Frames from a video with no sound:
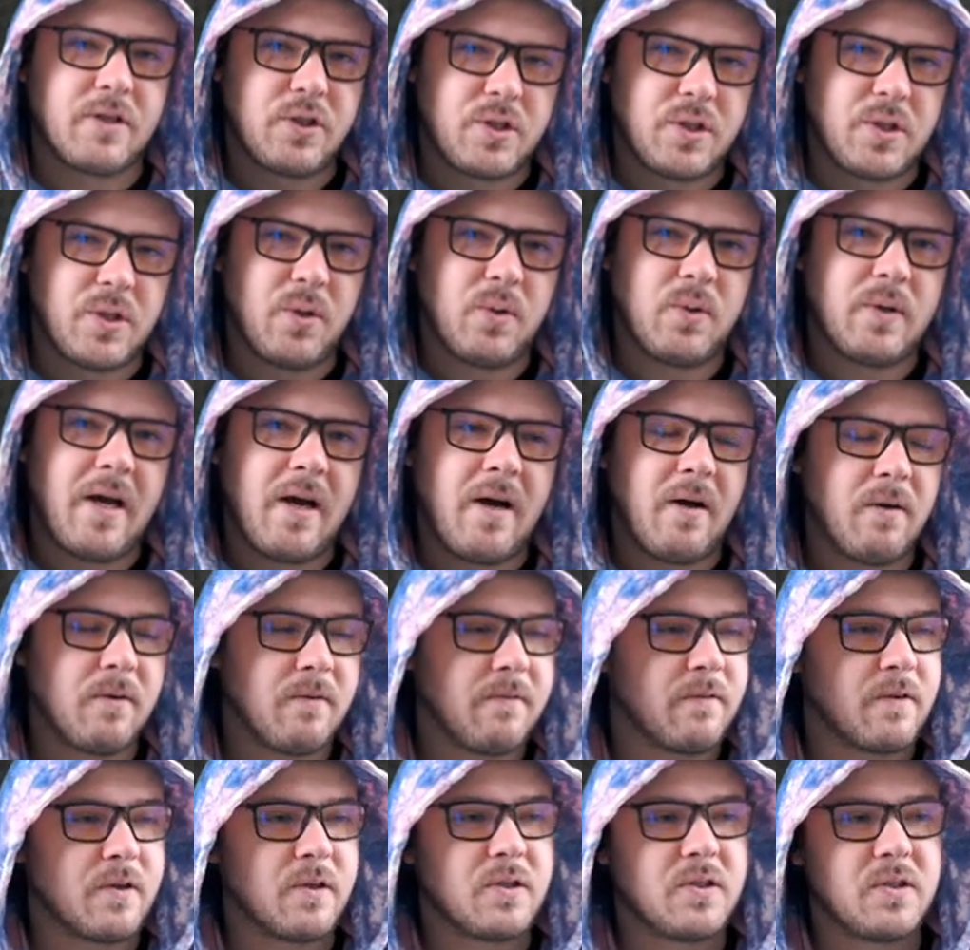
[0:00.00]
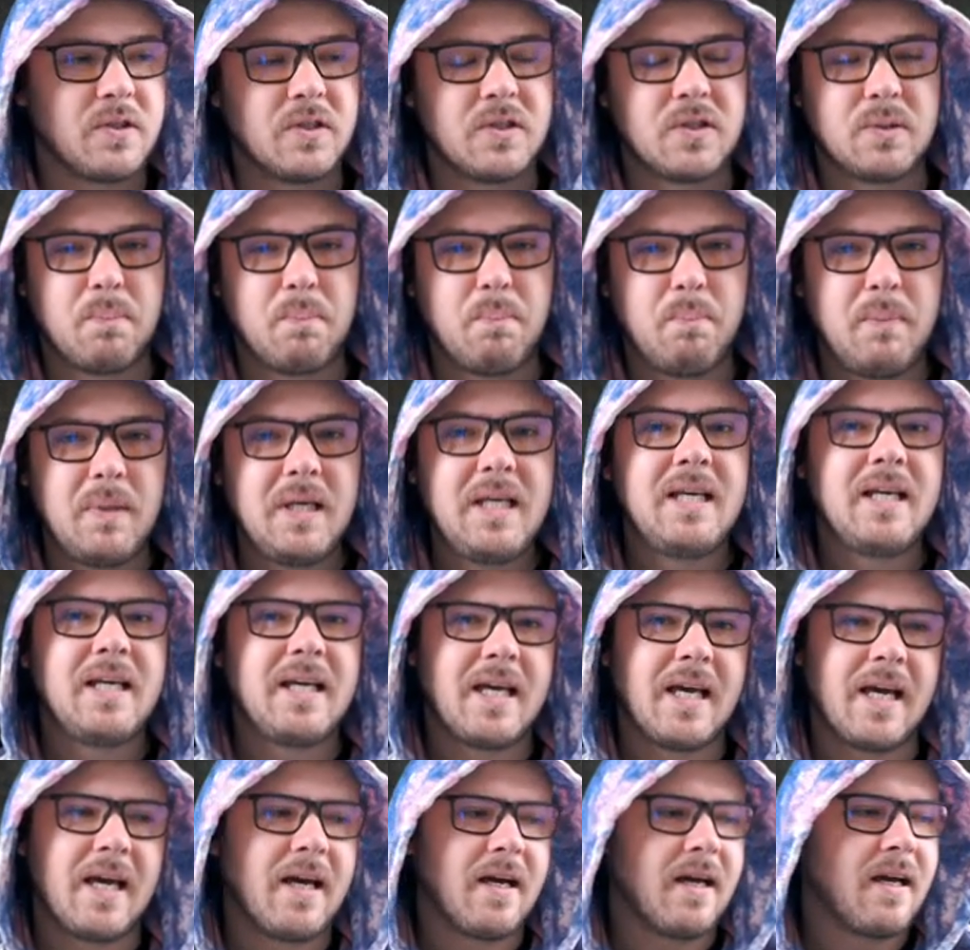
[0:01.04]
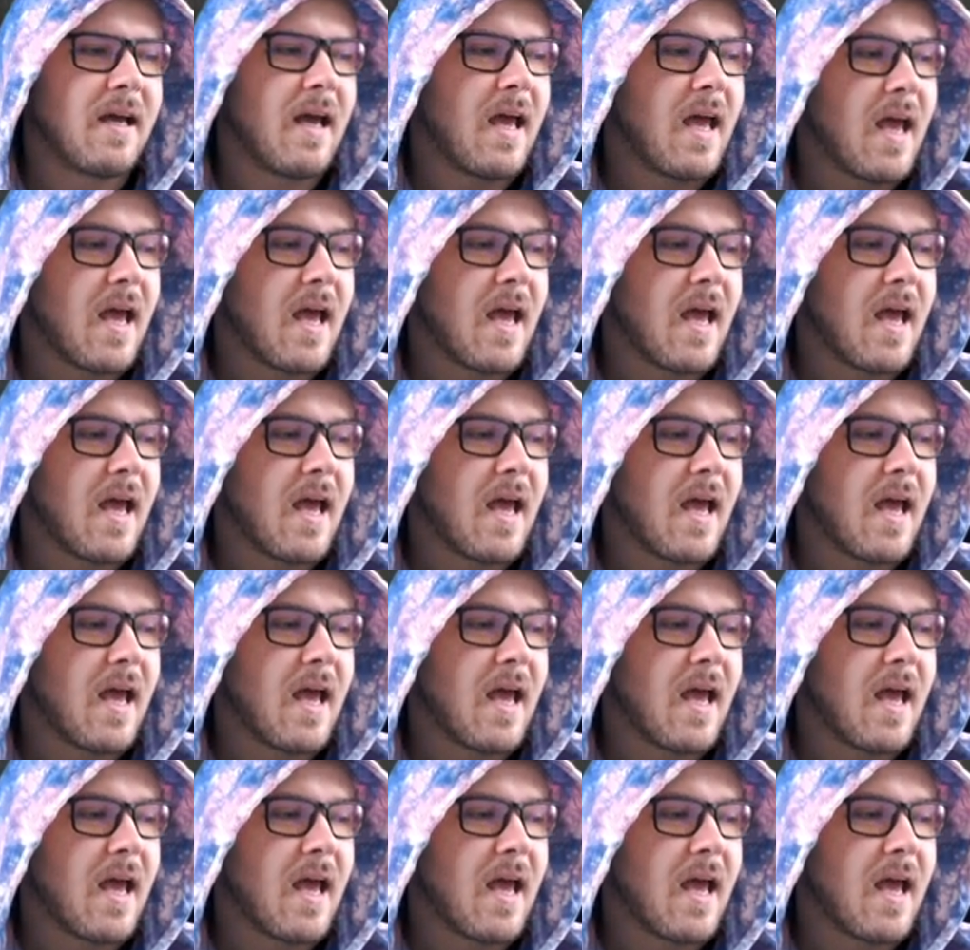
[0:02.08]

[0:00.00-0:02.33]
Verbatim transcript: a showdown versus Mekick,